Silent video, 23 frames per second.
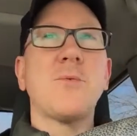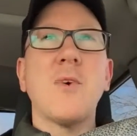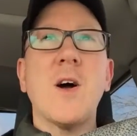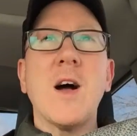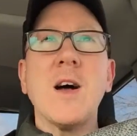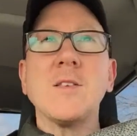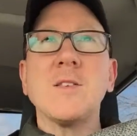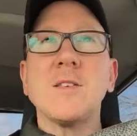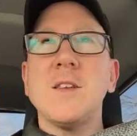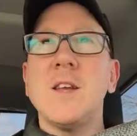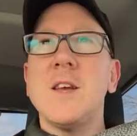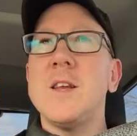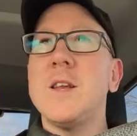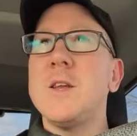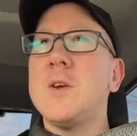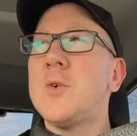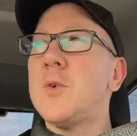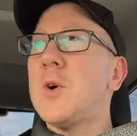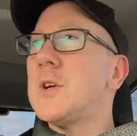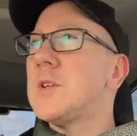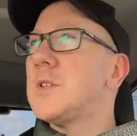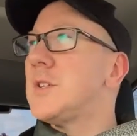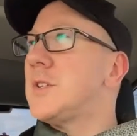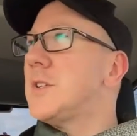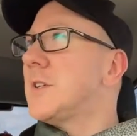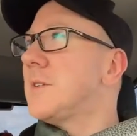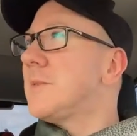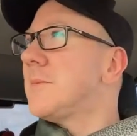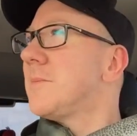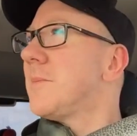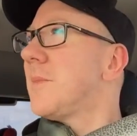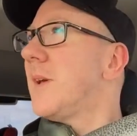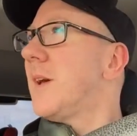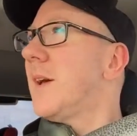a fascinating question.
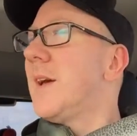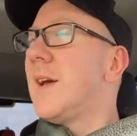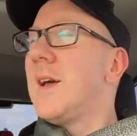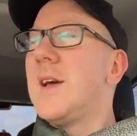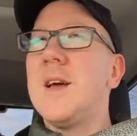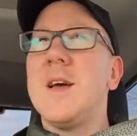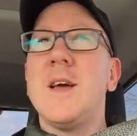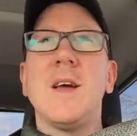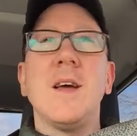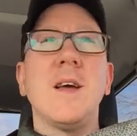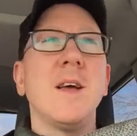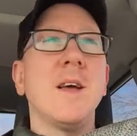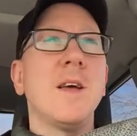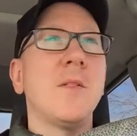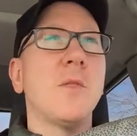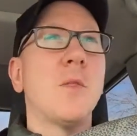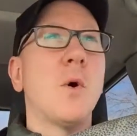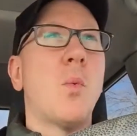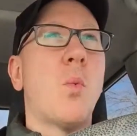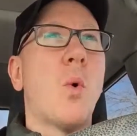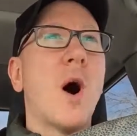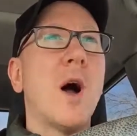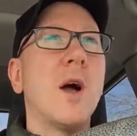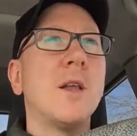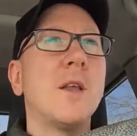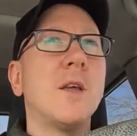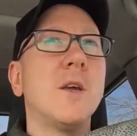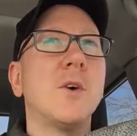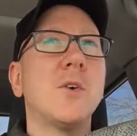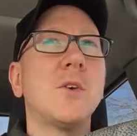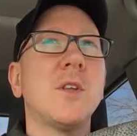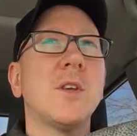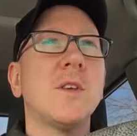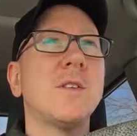The wily
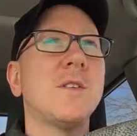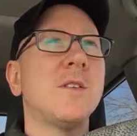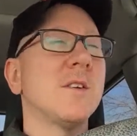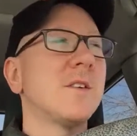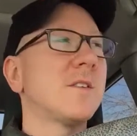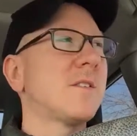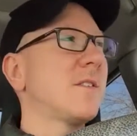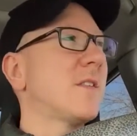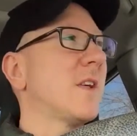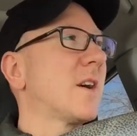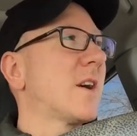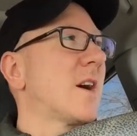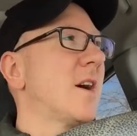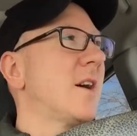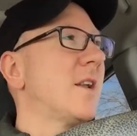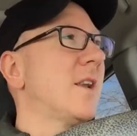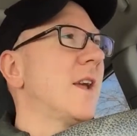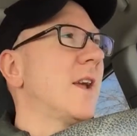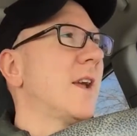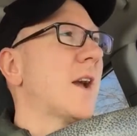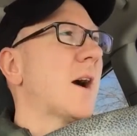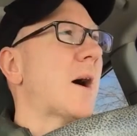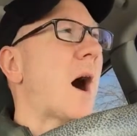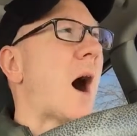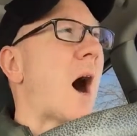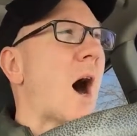Odysseus, the cunning.